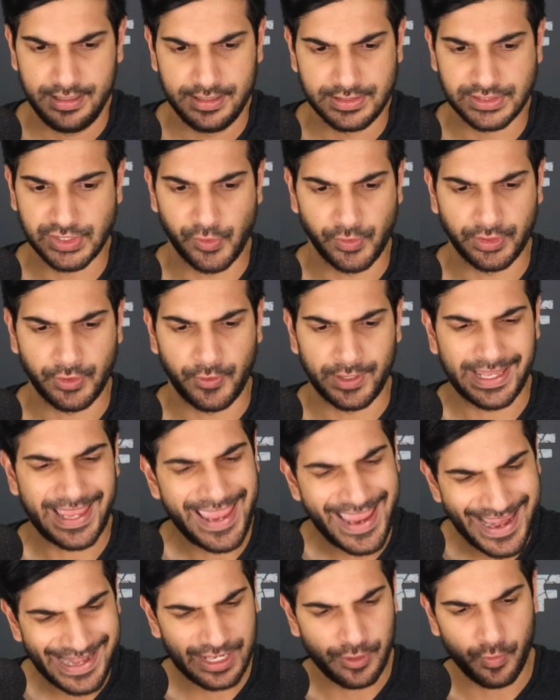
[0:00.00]
So annoying.
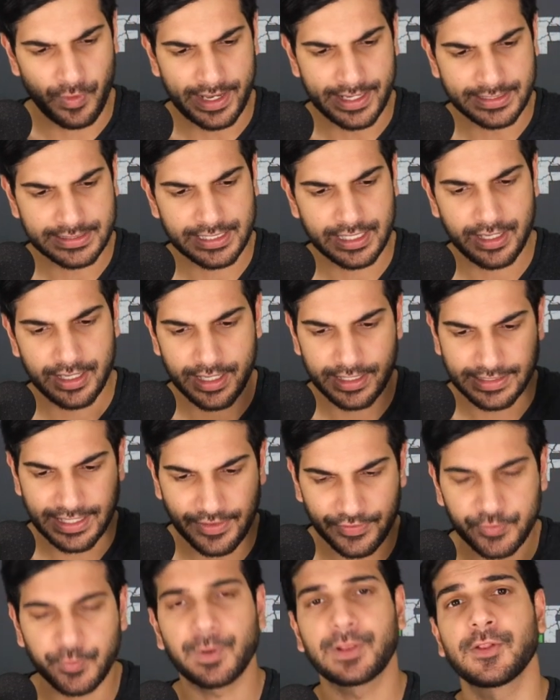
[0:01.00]
Anyways,
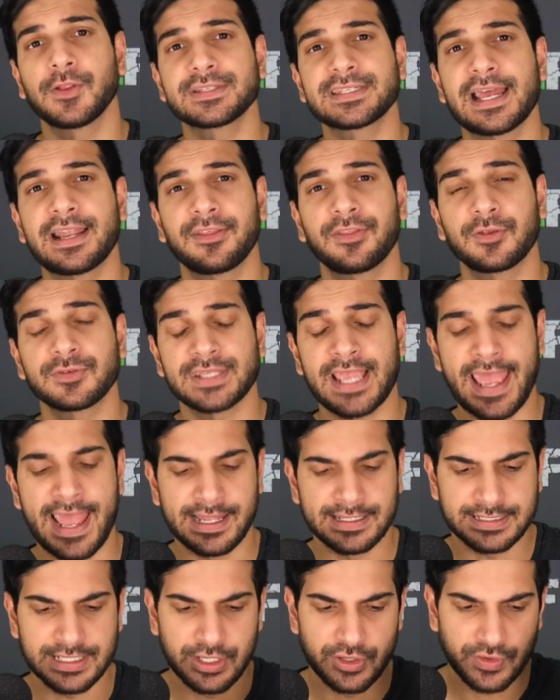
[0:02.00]
now that we close out of those
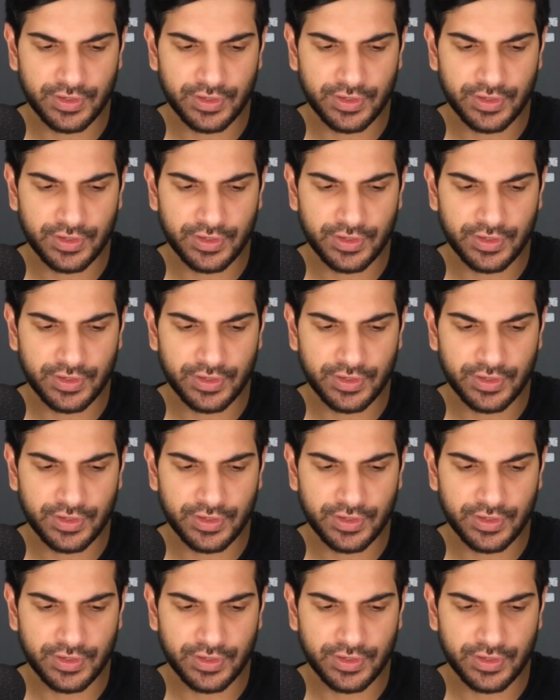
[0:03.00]
ads,